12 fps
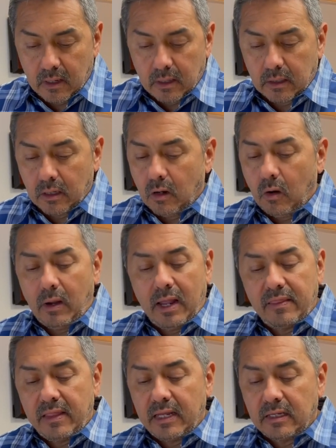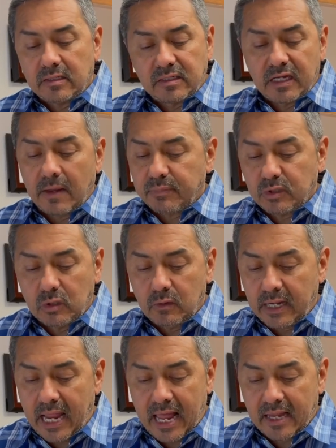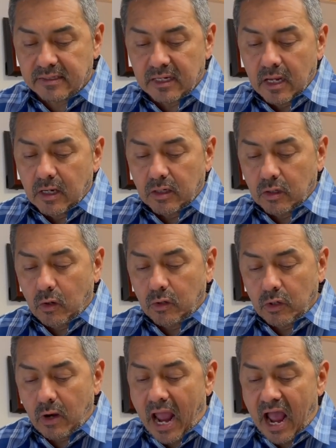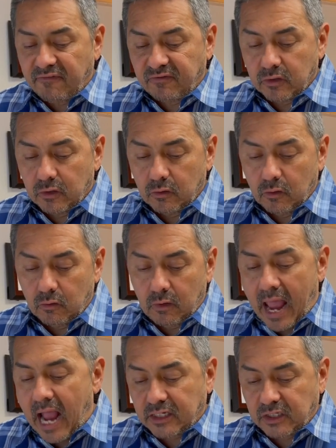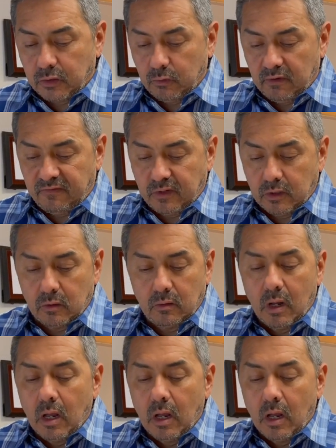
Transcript: And then step two, it has, your after action review.